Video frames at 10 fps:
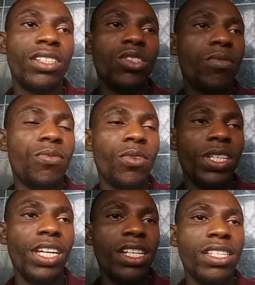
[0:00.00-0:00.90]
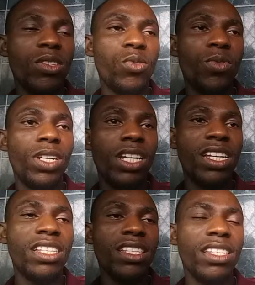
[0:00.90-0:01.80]
Don't forget to
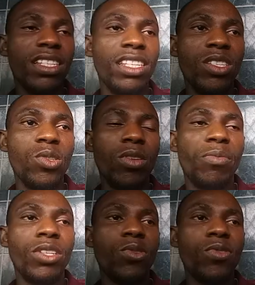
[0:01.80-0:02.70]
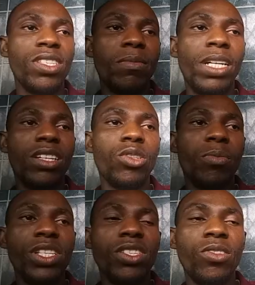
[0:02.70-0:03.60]
relate this topic to similar
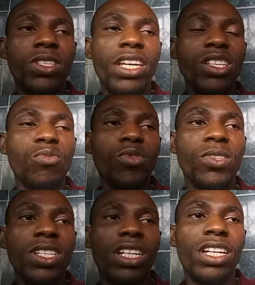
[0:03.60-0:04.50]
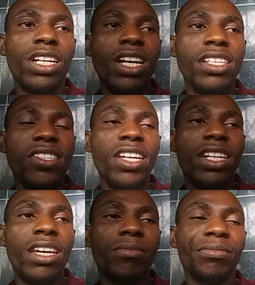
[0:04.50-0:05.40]
topics in your textbooks and then answer them.